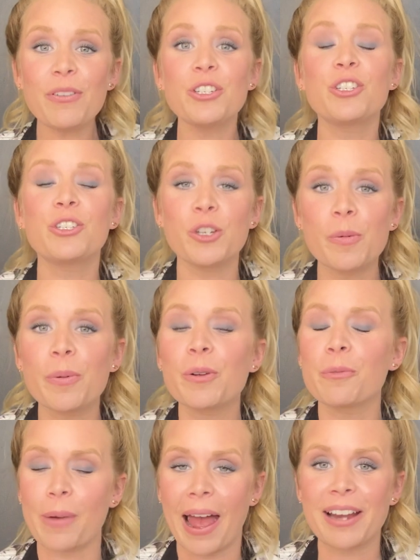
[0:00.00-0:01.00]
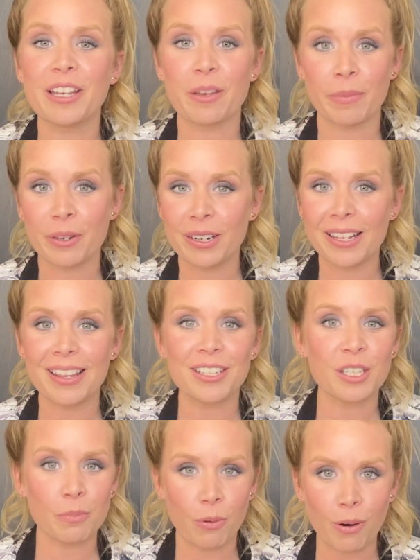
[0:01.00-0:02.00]
a super rad community that
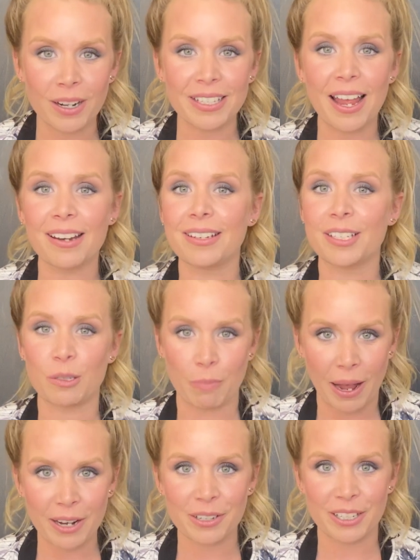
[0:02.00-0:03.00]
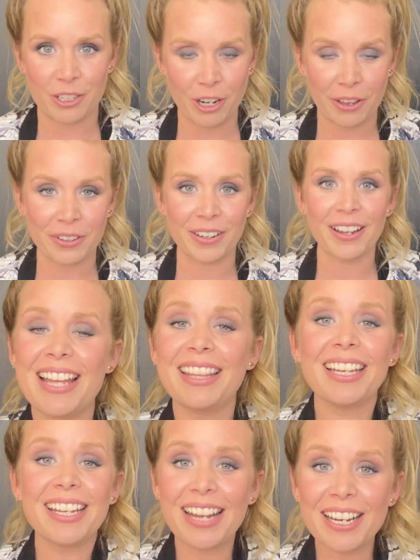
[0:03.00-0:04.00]
supports and inspires each other.
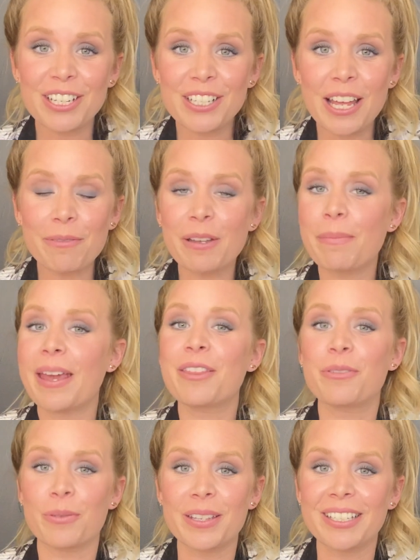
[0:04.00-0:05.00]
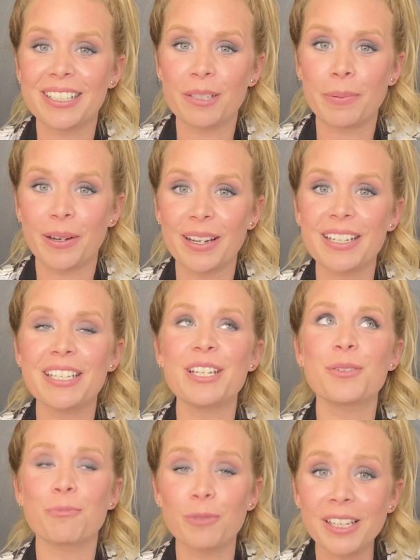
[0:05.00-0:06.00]
The connections that we make through this experience
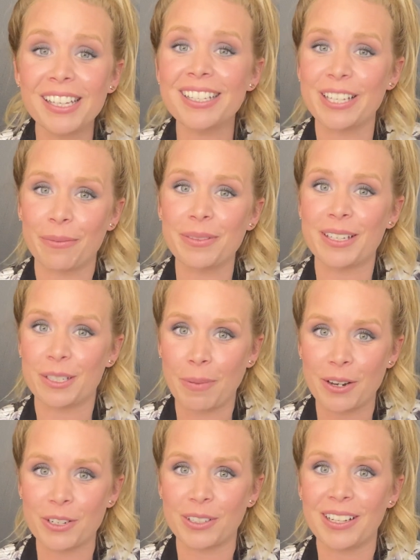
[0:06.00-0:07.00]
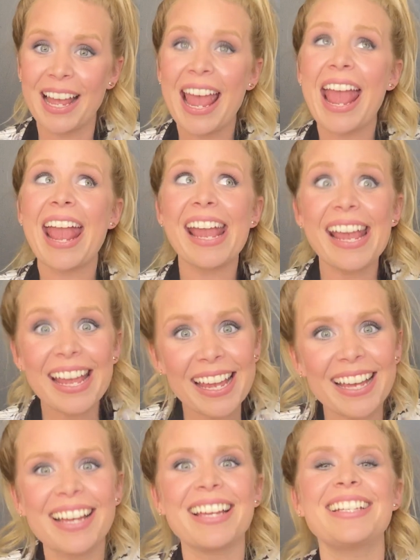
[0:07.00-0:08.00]
is really something special.
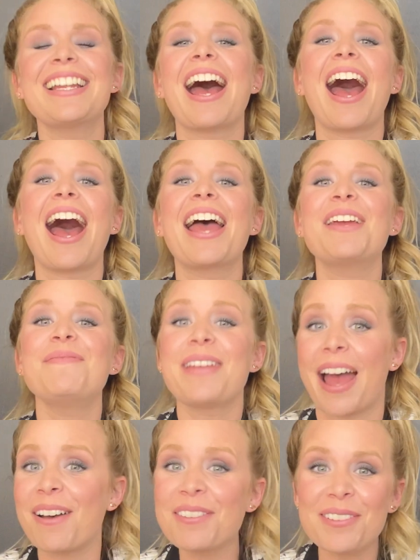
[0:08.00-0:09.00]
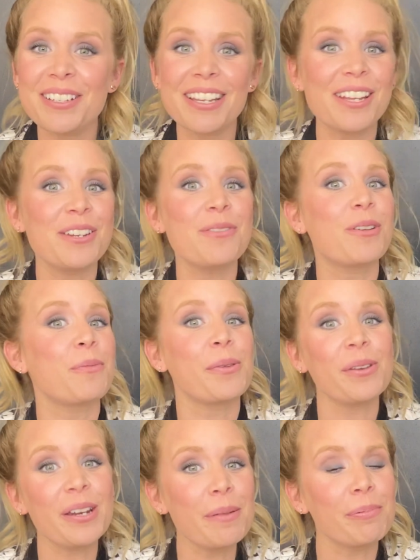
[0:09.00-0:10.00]
And I'm now using a new
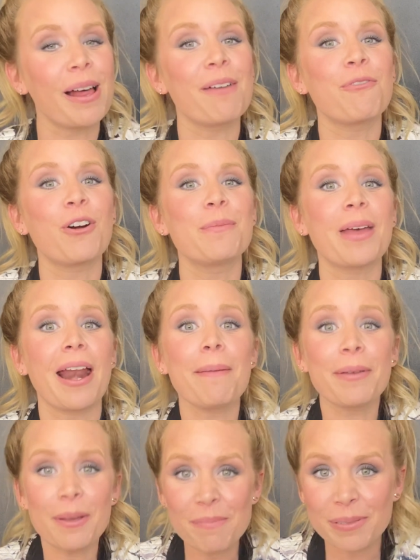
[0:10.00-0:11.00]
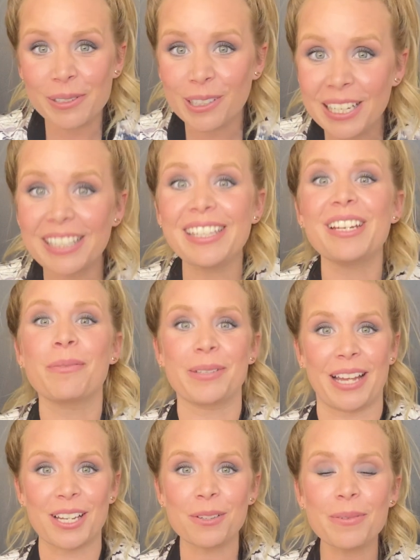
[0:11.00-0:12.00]
community platform that I'm completely
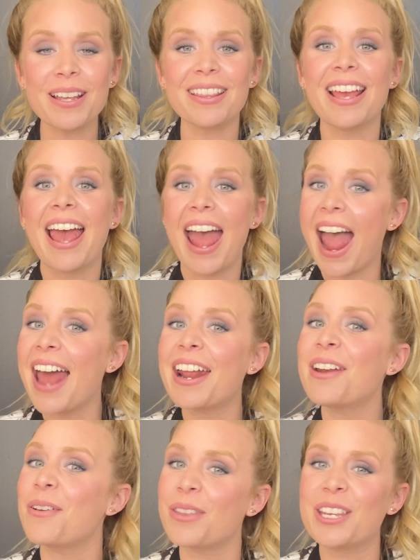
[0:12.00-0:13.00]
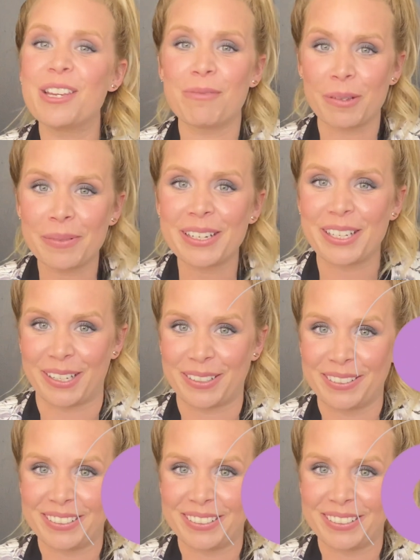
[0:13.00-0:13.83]
obsessed with, and I know that you will be too.